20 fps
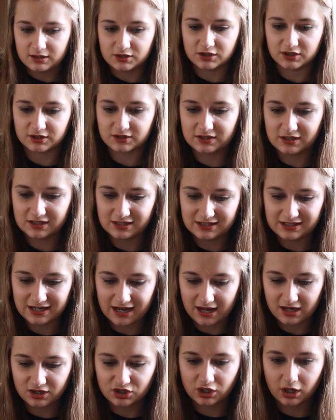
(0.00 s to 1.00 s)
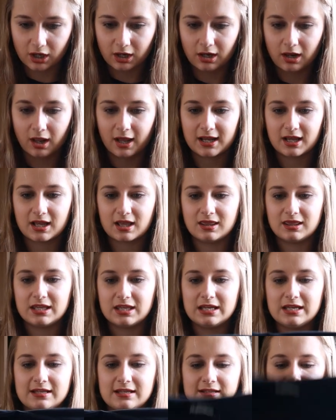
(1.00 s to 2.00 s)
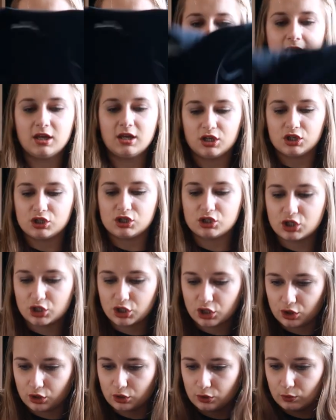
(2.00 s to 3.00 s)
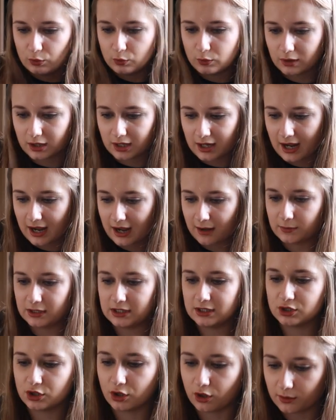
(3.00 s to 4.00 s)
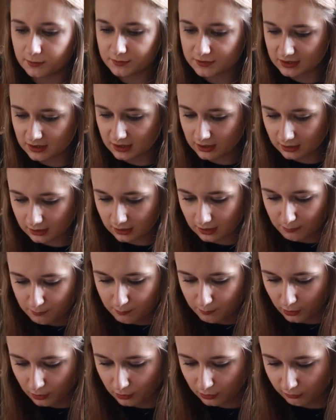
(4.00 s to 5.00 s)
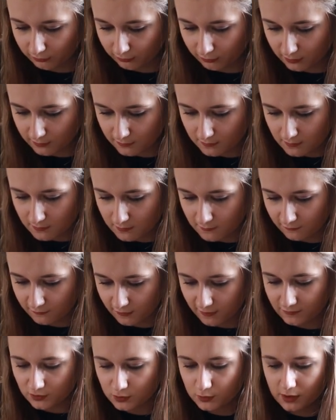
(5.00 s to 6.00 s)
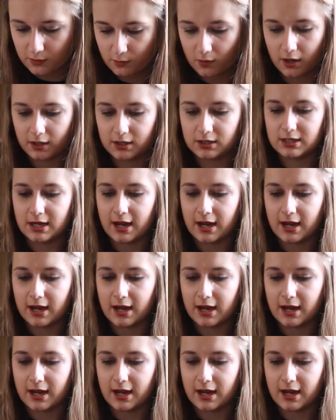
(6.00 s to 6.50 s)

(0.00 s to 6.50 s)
just ditch, like these two cami tops. I think they're both from Forever 21.